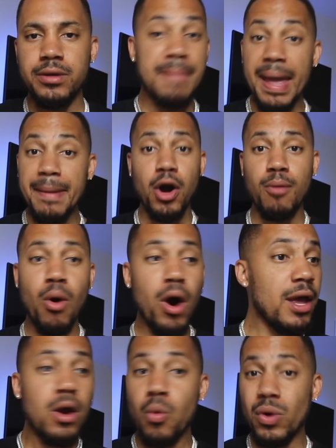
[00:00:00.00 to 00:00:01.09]
Maybe old
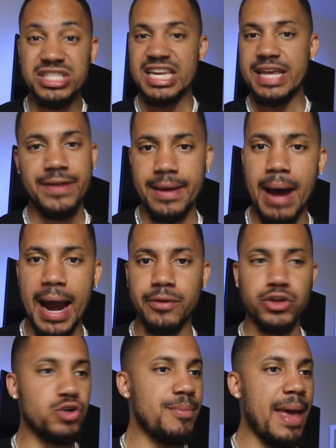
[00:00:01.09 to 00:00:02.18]
boy wasn't even
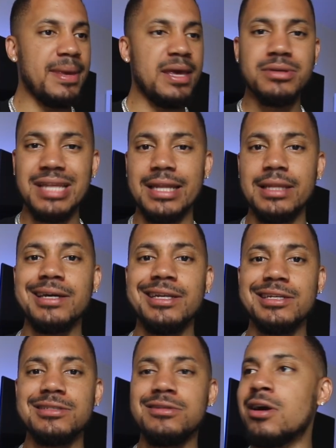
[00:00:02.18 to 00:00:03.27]
admiring you. Maybe he was like, look at
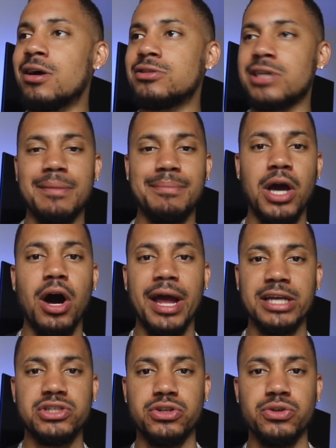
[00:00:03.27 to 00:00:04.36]
this girl trying to be all
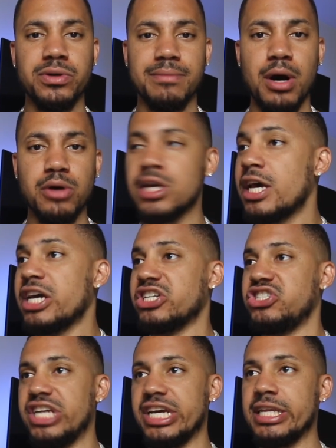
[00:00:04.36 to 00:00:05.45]
extra, doing the most,
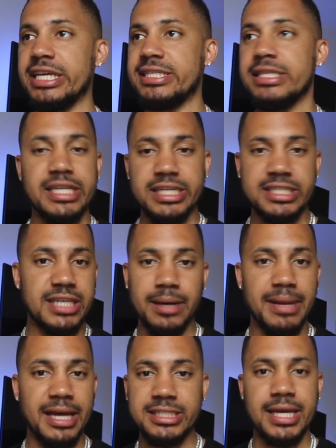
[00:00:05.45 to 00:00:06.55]
jiggling something
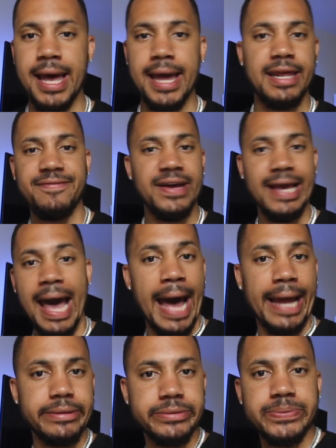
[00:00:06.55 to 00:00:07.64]
that she ain't even
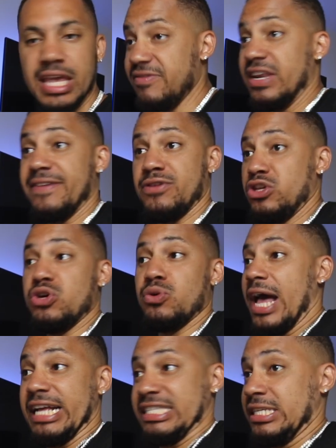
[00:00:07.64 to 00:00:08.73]
got. Even if you do
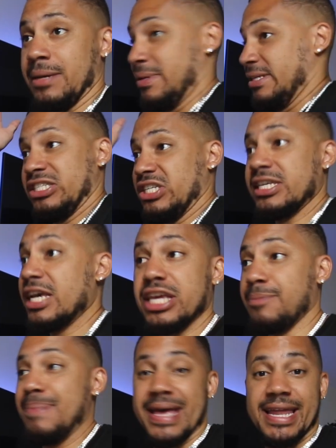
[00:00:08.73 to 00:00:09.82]
got something, it's just,
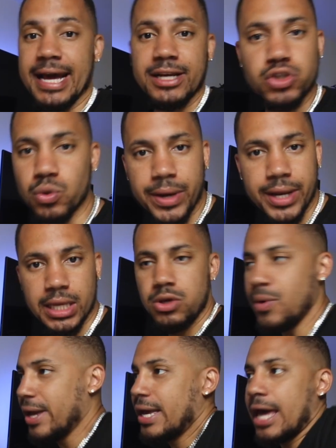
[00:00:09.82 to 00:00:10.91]
you're being extra with it.
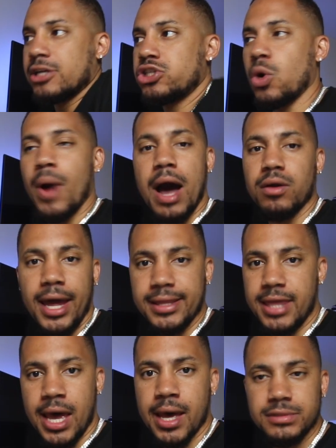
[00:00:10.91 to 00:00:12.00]
You ain't gotta show out like
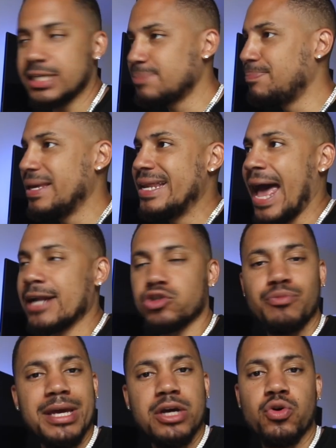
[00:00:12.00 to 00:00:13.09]
that. Just be natural,
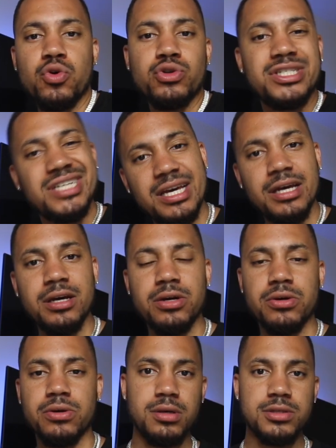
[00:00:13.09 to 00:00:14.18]
be cool,
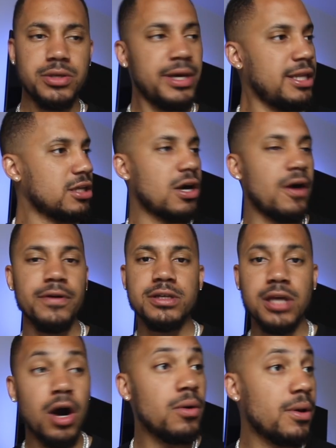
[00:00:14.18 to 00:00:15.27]
chill. So he looked over, he's
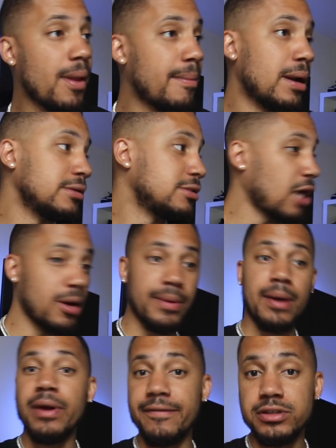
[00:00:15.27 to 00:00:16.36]
like, oh, talking
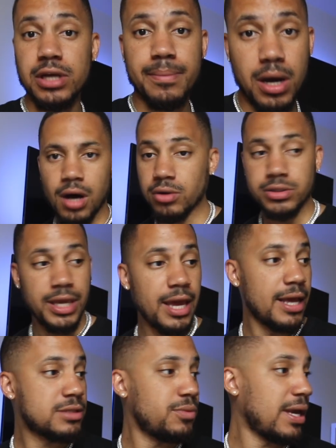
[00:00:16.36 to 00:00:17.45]
about whatever he's talking about. Oh, so yeah,
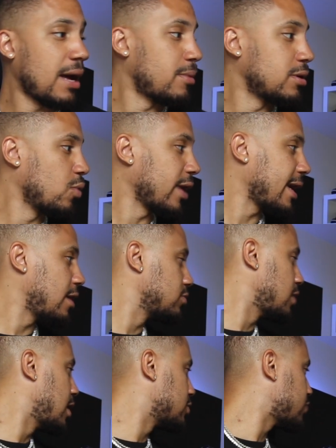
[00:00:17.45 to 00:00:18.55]
next week I'm gonna work
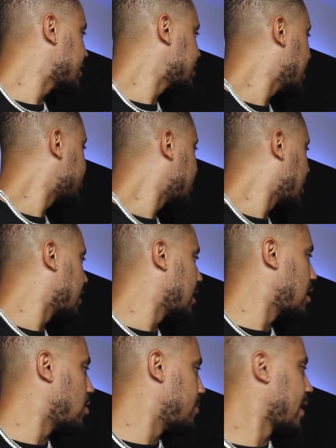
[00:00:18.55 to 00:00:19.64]
out triceps, da, da,
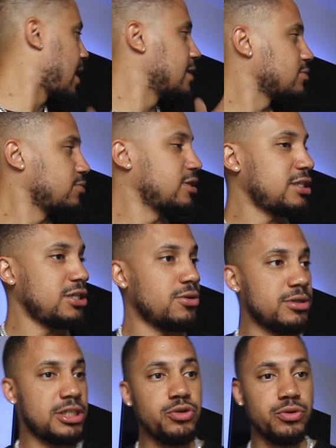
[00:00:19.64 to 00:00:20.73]
da. Oh my gosh, what is she doing?
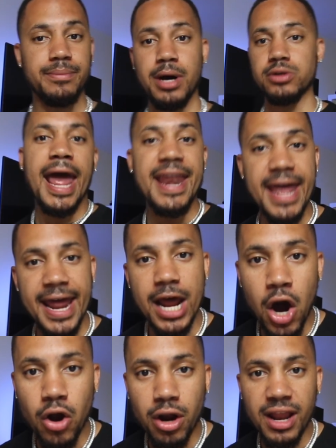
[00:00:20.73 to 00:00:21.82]
She's doing the most. And then
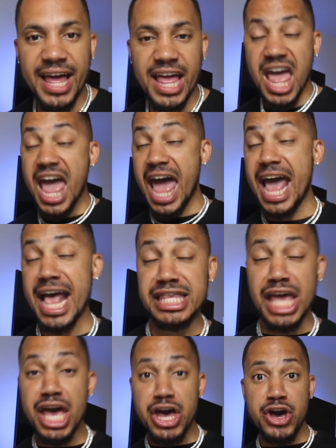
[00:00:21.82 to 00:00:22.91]
old girl like, hey,
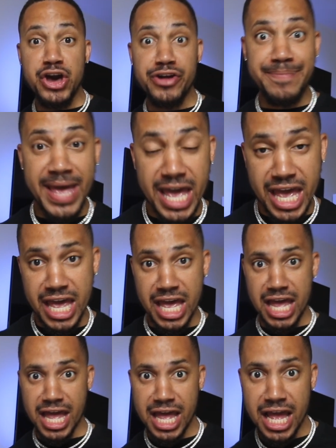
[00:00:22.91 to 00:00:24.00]
excuse
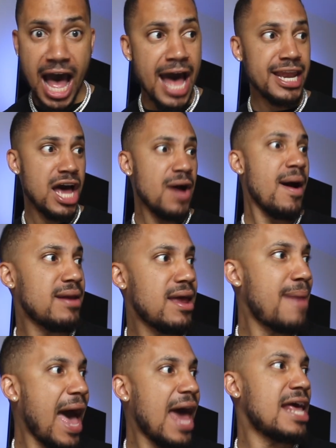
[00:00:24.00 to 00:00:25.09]
me. I know I'm the
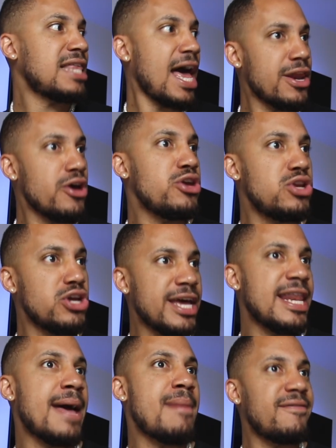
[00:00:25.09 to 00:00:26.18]
baddest. I know you
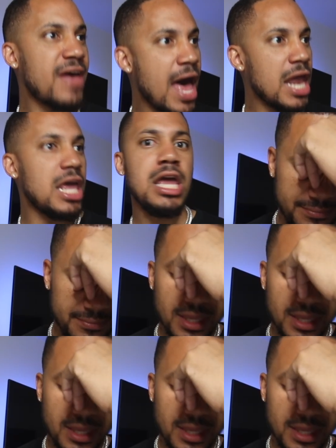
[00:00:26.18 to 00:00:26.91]
looking at my fatty.